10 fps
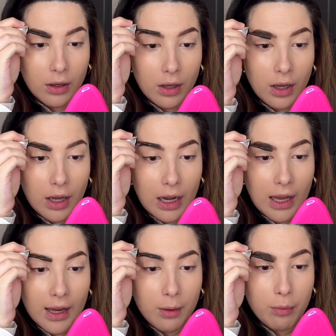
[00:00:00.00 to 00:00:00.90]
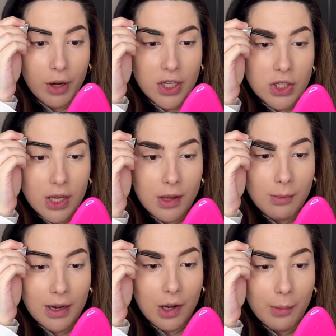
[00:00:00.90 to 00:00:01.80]
I like brushing them a
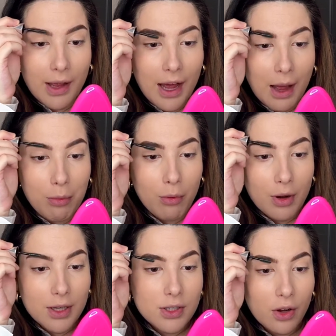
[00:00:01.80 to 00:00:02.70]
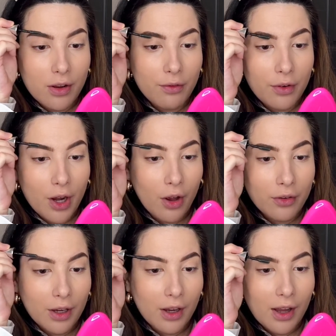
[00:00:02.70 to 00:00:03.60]
little bit upwards on the front and
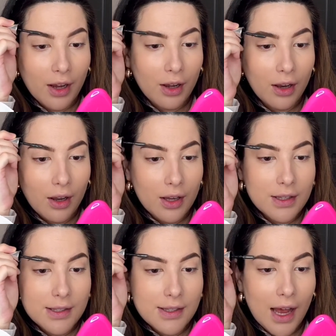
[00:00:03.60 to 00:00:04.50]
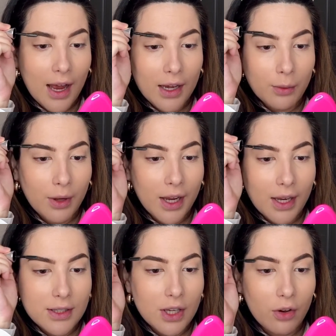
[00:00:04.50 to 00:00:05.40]
then sideways
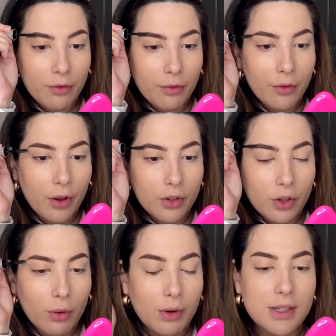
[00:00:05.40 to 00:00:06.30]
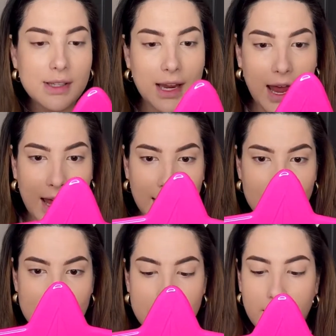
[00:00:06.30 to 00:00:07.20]
towards the
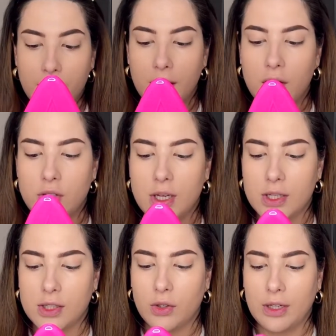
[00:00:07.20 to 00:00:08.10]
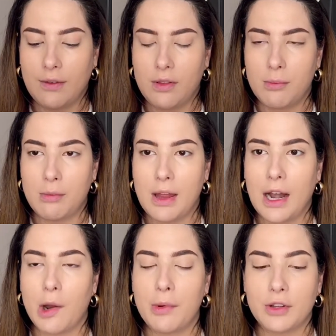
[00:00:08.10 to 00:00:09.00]
end, just to give them a little
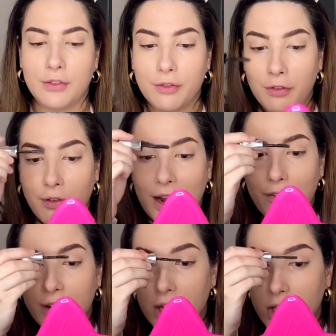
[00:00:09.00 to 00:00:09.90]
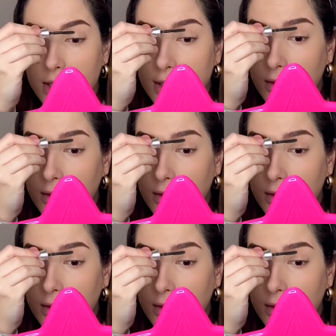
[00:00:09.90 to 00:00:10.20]
bit of fluffiness.